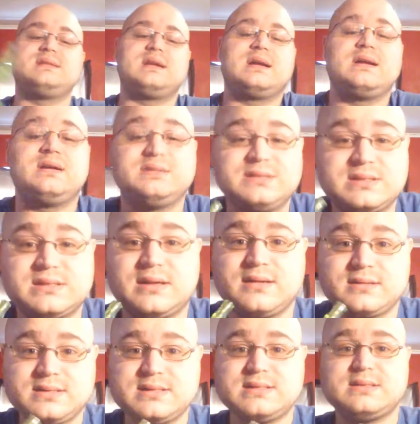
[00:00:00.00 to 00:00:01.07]
I just start
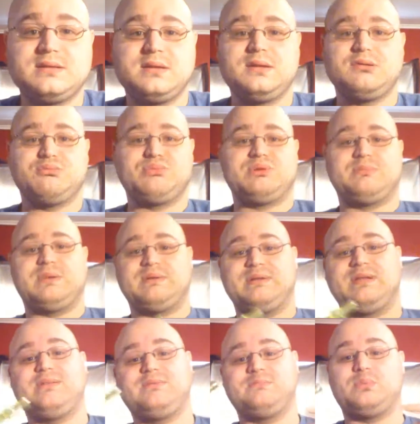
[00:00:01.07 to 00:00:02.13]
this, but my
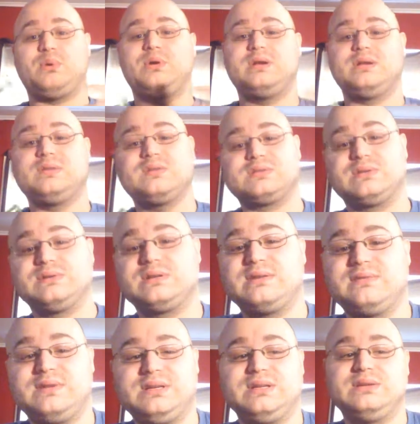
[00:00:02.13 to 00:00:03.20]
main point of this whole entire
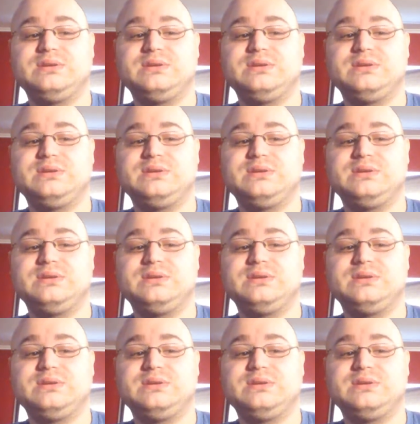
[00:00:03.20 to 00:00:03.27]
video